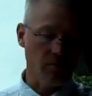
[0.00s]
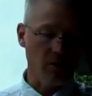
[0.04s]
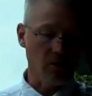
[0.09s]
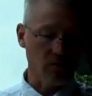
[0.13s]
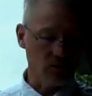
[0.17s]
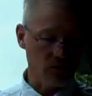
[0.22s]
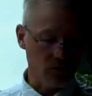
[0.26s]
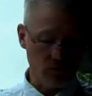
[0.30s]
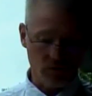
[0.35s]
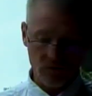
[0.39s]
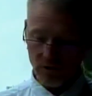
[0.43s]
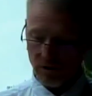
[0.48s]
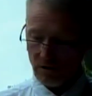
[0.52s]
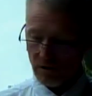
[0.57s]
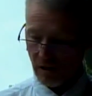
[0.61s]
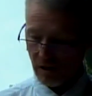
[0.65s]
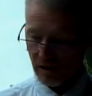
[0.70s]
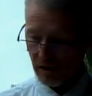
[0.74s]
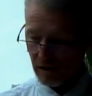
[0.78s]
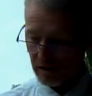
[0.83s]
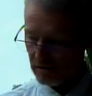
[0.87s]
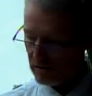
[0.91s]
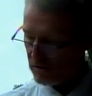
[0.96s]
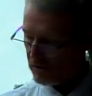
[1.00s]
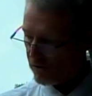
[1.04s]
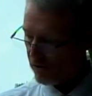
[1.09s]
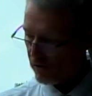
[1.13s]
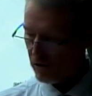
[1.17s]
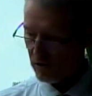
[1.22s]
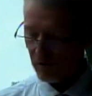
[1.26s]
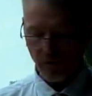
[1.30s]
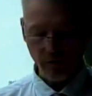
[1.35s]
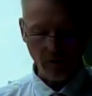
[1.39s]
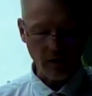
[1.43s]
because you see they like to
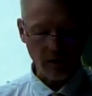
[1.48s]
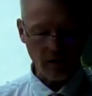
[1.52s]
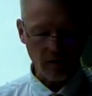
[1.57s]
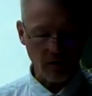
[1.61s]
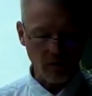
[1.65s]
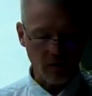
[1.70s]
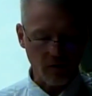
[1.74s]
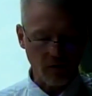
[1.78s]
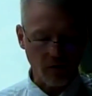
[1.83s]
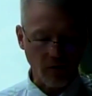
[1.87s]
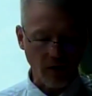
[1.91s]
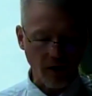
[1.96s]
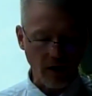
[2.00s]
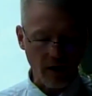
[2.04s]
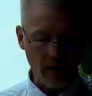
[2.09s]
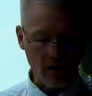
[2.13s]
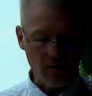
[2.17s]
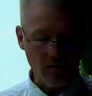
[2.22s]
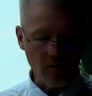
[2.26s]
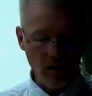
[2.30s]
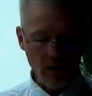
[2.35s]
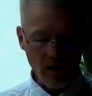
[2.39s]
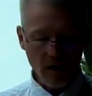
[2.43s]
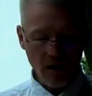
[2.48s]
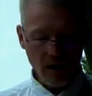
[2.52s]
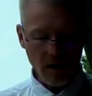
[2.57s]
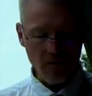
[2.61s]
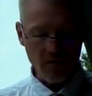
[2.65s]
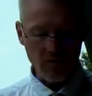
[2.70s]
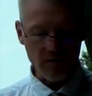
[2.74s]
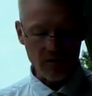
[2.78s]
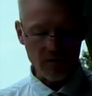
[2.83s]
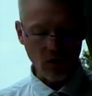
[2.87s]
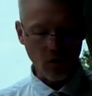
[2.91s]
crawl around on the ground.
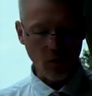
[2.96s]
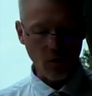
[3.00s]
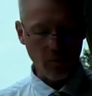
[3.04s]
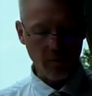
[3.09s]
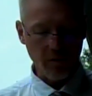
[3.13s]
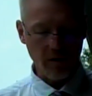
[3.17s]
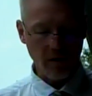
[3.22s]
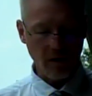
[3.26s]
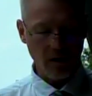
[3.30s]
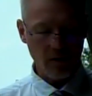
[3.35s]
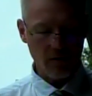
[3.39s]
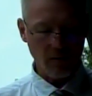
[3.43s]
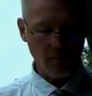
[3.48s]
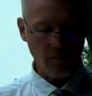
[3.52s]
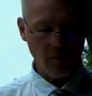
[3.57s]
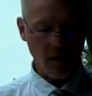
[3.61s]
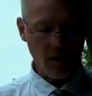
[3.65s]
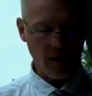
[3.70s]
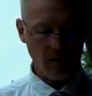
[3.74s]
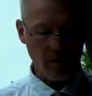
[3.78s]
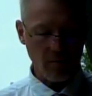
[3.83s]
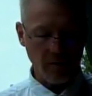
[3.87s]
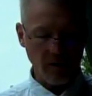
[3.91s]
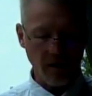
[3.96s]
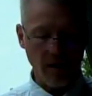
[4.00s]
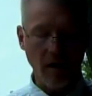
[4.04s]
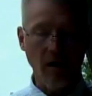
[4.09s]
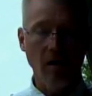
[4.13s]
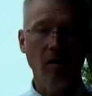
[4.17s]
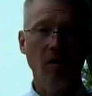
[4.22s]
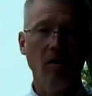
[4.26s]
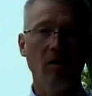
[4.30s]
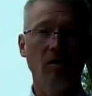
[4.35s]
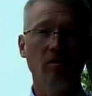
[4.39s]
If it's open on the bottom at
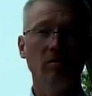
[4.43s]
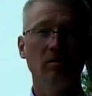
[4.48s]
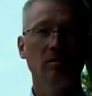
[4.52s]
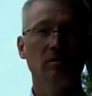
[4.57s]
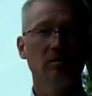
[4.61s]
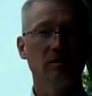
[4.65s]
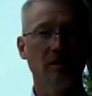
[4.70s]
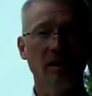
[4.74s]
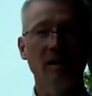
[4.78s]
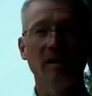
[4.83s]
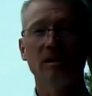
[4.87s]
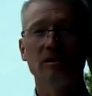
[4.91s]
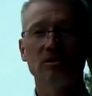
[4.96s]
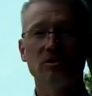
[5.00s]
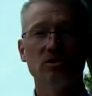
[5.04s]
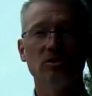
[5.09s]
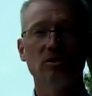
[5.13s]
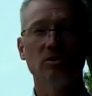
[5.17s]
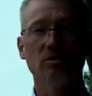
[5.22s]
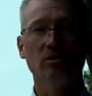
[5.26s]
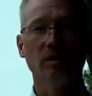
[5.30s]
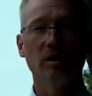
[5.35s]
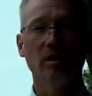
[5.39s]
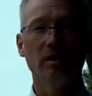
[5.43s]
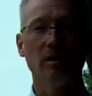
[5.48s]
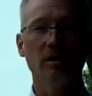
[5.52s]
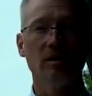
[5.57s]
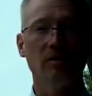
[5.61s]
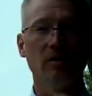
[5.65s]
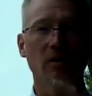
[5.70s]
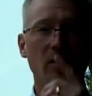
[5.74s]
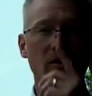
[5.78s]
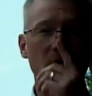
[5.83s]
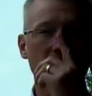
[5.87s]
all, they can still get
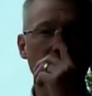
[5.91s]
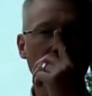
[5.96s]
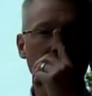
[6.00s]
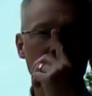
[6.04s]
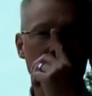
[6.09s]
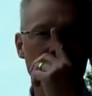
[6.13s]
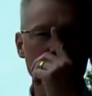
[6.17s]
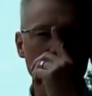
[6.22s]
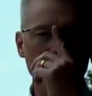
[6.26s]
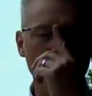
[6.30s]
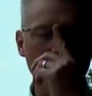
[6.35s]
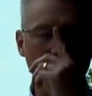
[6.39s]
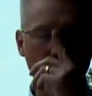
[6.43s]
in there and they can still